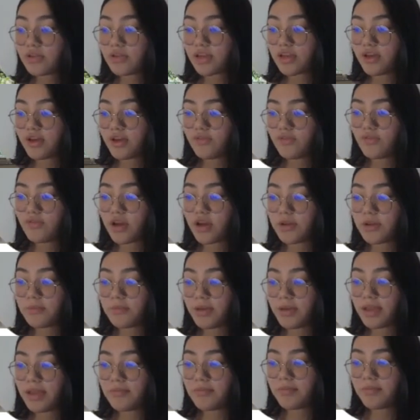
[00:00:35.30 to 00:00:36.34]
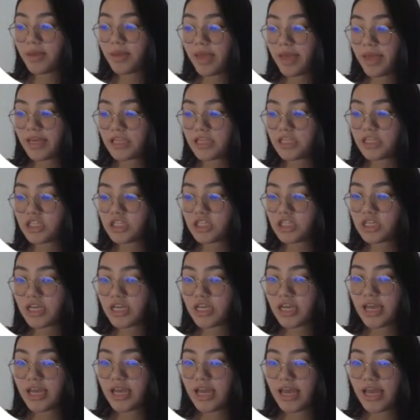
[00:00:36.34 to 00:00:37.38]
only have one main page,
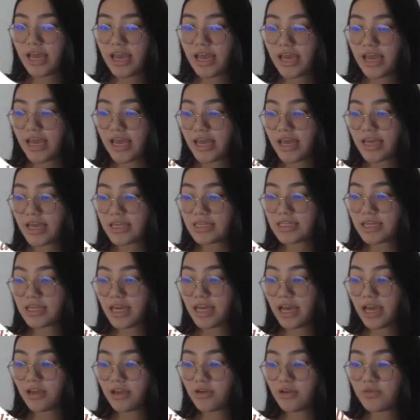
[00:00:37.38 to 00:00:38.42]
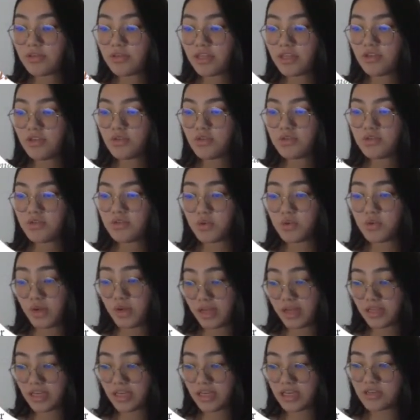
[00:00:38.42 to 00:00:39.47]
and I only use
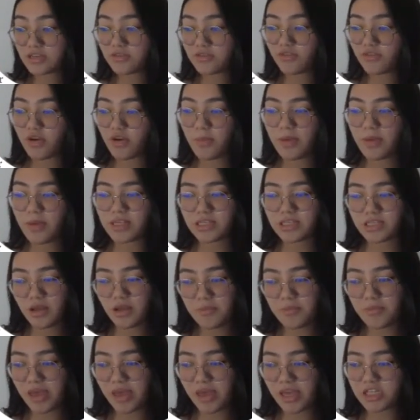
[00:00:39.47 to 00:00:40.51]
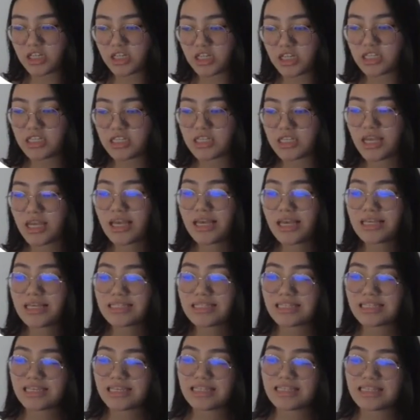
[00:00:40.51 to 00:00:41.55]
quick links for my subpages
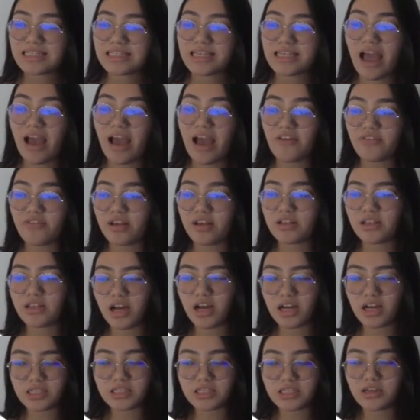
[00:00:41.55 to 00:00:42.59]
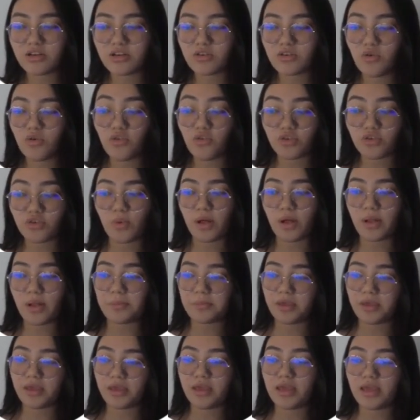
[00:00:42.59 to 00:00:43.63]
since having lots can
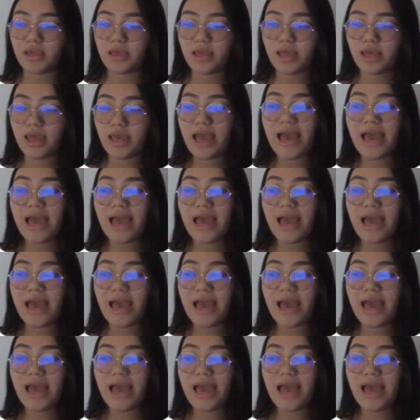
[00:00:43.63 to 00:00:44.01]
overwhelm me.